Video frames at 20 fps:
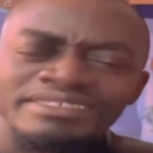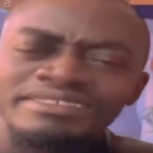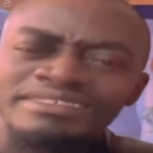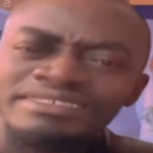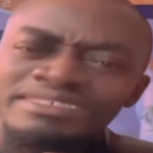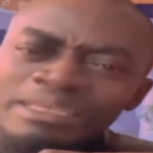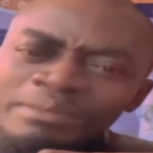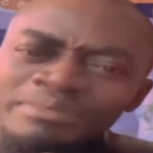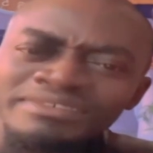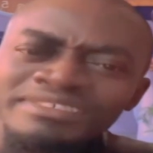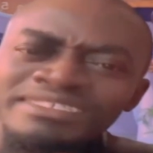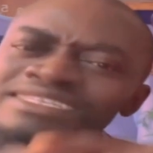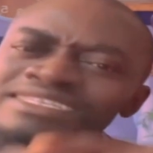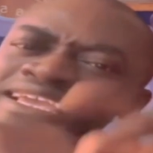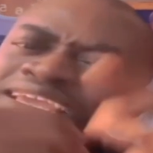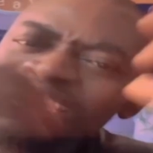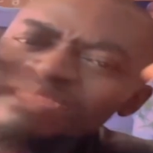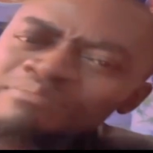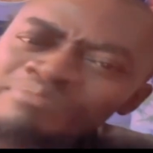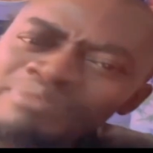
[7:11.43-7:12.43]
Sabby, say
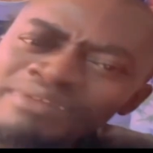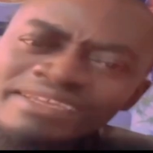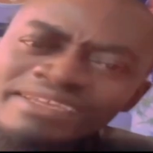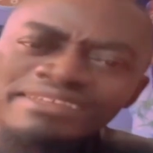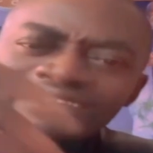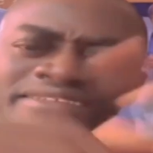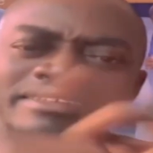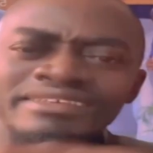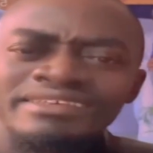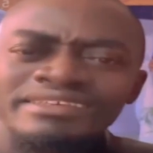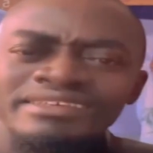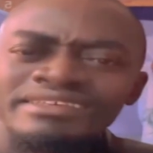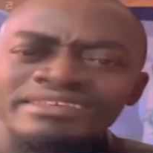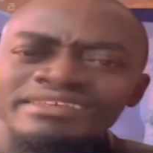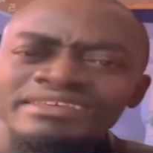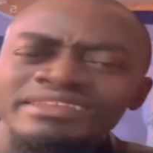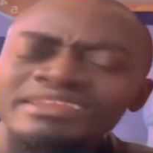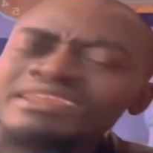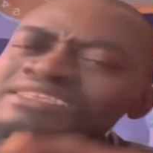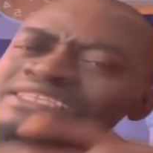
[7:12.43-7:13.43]
any bread.
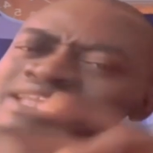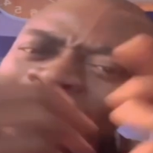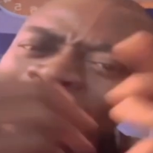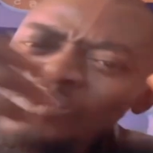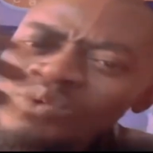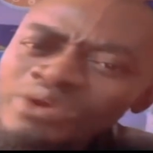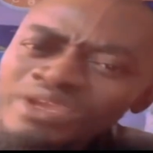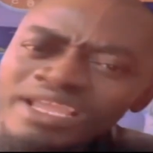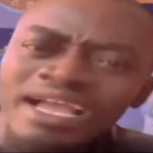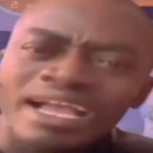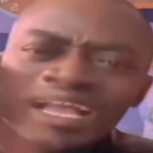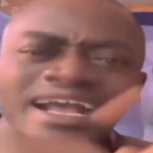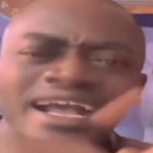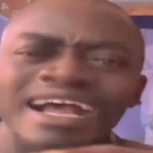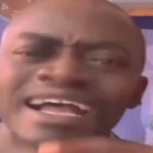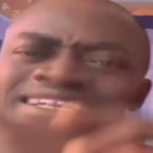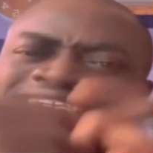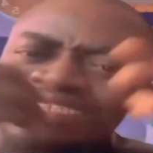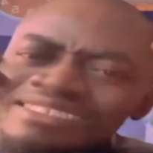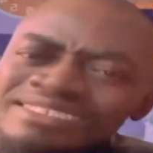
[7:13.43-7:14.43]
Then, young boy,
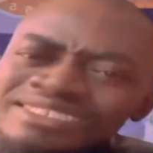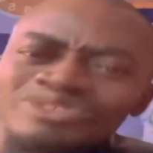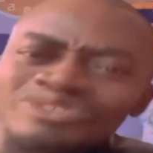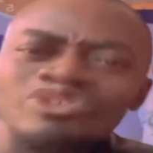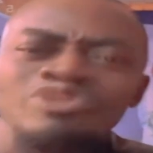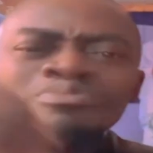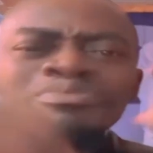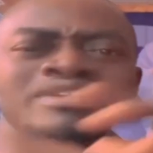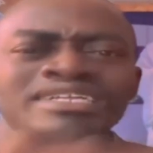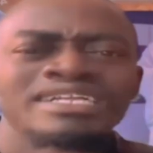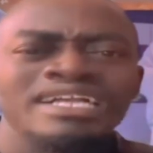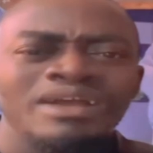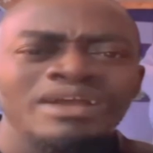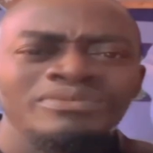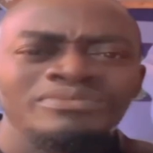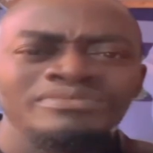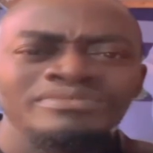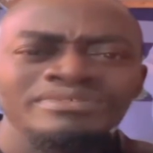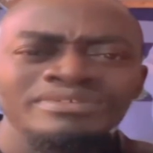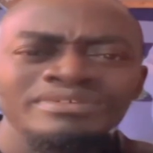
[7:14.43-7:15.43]
I didn't know being
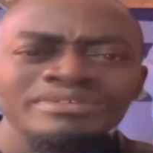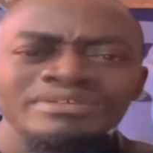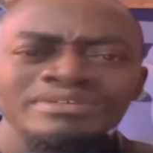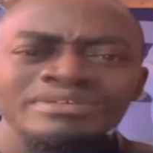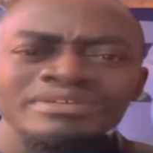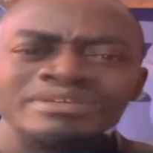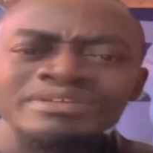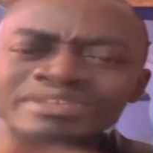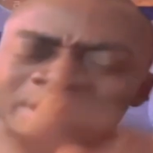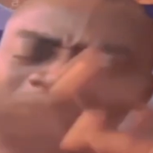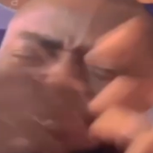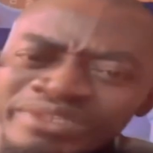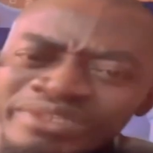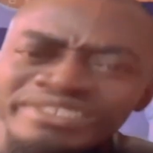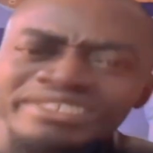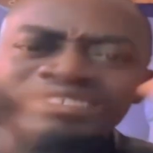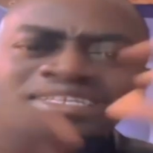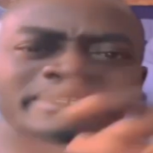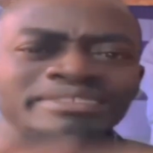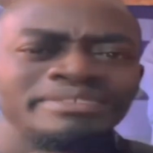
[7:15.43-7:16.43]
town. No, we
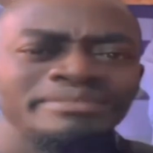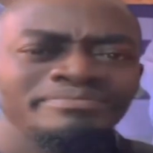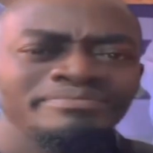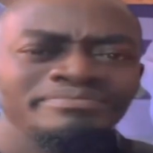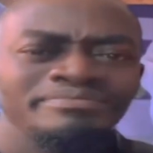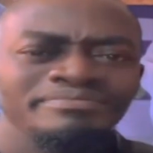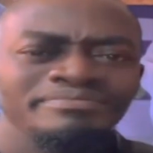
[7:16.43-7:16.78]
didn't at him.